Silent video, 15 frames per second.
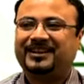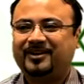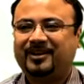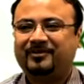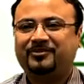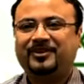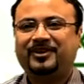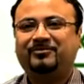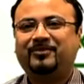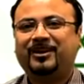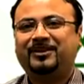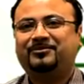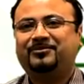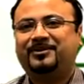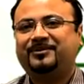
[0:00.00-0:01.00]
company
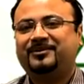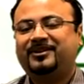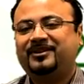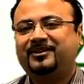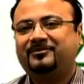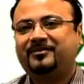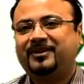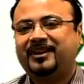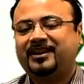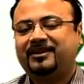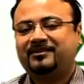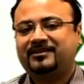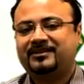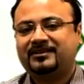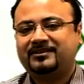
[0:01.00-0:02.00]
man
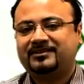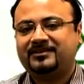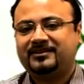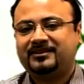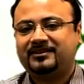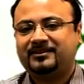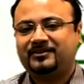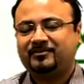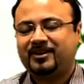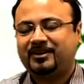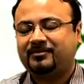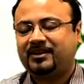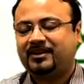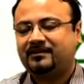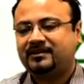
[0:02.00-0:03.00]
hours are concerned or
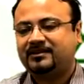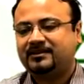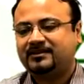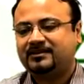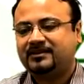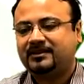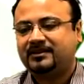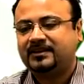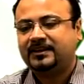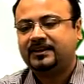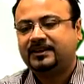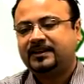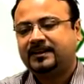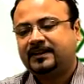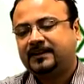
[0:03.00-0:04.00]
manpower is concerned.
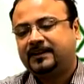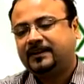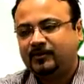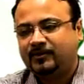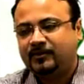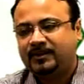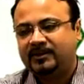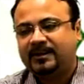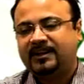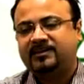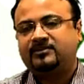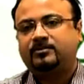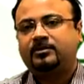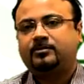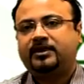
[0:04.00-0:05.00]
A
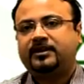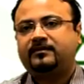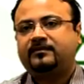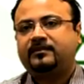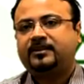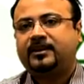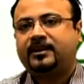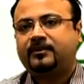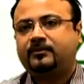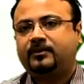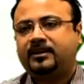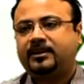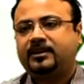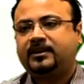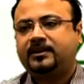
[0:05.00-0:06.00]
tangible benefit that
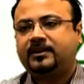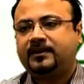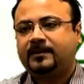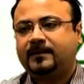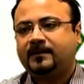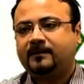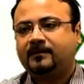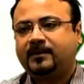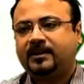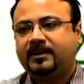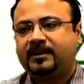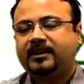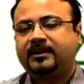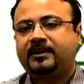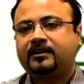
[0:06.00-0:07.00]
we are
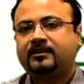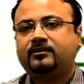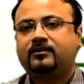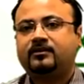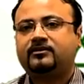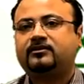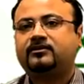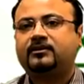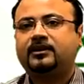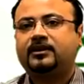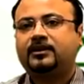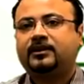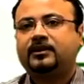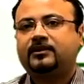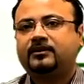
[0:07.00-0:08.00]
getting across.
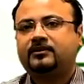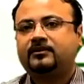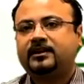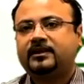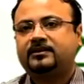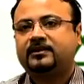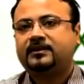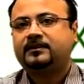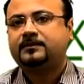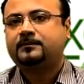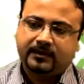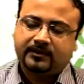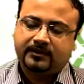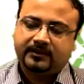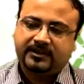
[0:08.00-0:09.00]
to
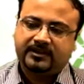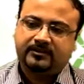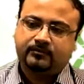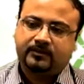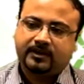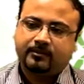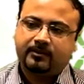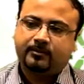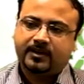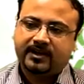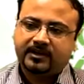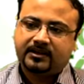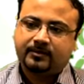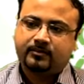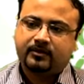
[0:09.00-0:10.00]
TechSense. The reason why we
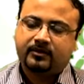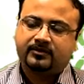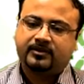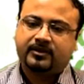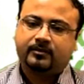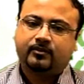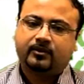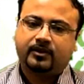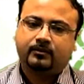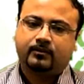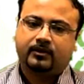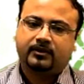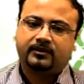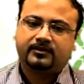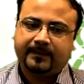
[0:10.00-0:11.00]
picked up on SharePoint
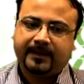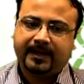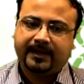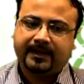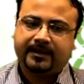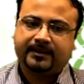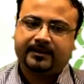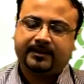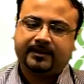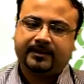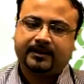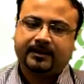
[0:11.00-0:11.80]
was A,